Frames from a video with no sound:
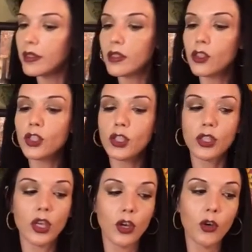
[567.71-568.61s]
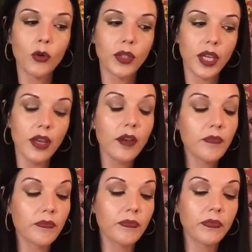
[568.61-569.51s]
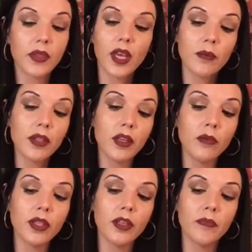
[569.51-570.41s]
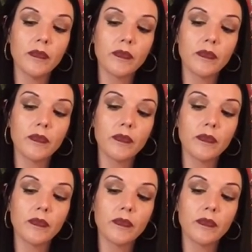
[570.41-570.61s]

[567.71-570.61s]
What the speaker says: So yeah, I'm in love with it.